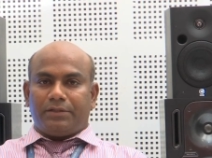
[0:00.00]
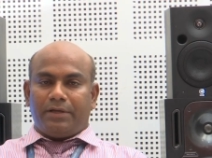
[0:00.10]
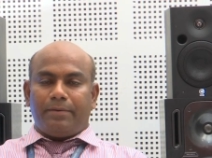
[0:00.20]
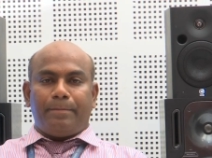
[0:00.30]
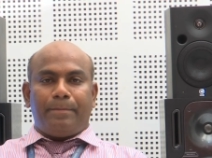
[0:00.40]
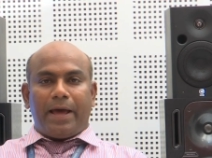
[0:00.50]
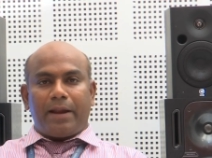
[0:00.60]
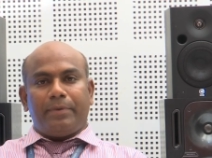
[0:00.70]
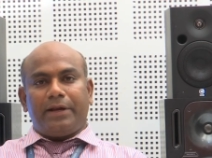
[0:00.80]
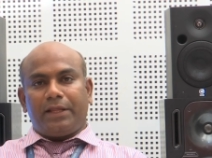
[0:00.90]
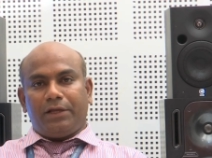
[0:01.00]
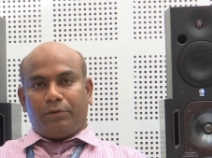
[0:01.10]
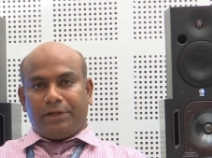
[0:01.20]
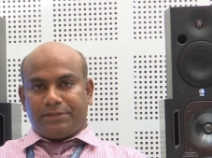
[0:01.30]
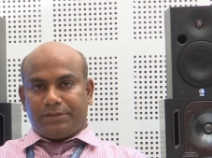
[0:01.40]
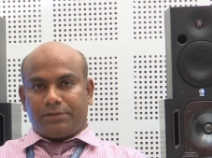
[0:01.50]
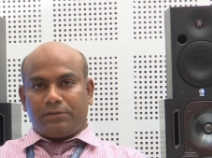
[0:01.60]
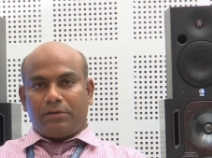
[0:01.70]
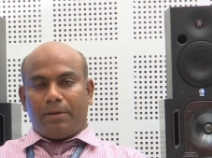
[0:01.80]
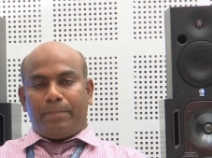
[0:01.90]
at the parametric equalizer.
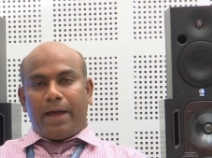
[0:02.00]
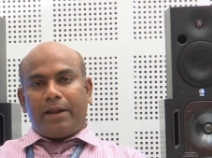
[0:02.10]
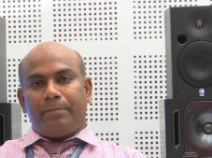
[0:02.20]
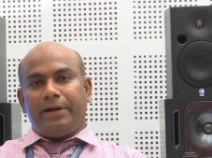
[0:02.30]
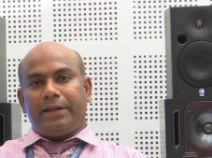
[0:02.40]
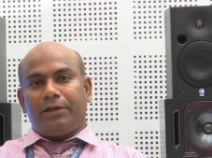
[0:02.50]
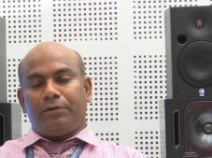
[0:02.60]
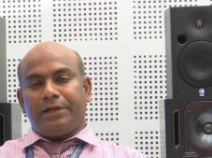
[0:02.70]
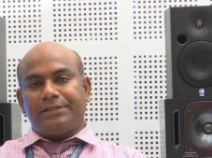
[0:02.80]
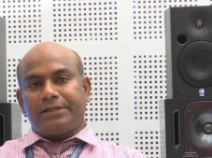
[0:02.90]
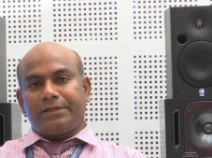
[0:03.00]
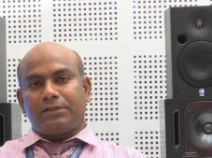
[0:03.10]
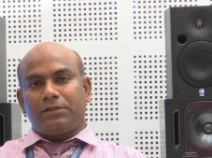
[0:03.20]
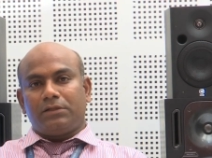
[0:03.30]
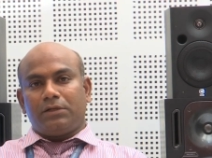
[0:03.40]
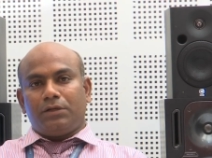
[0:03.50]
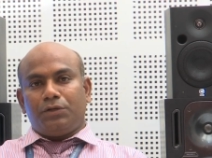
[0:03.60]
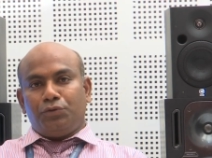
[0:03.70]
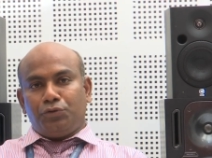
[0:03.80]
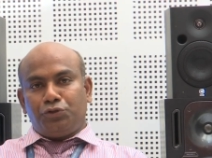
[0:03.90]
Parametric equalizer
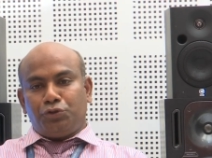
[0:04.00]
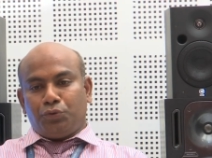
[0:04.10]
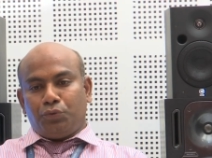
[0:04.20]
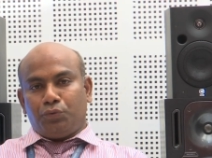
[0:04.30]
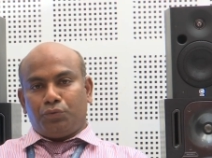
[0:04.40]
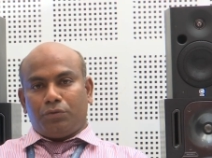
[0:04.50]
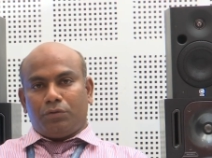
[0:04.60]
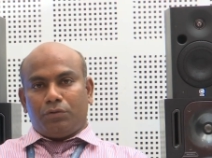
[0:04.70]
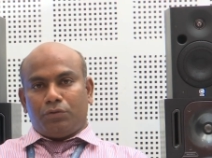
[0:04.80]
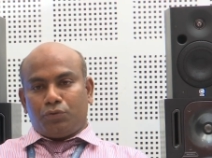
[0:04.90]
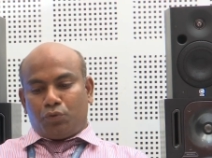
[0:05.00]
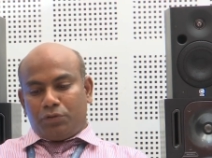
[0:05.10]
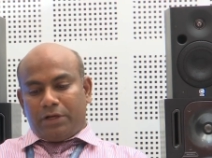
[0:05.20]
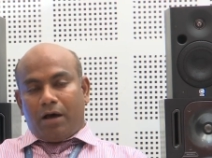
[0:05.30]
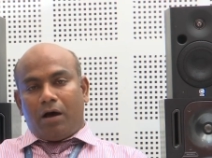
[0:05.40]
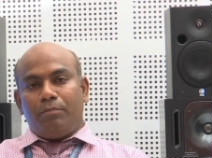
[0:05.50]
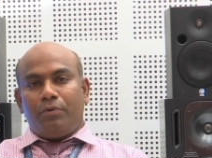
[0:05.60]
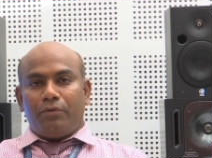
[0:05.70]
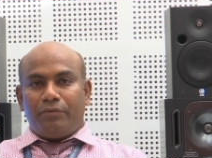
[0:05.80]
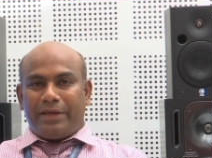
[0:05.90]
used to, through the knob
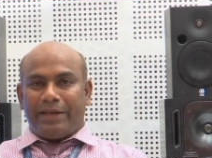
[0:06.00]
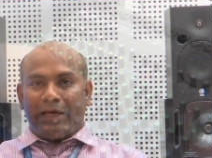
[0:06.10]
we can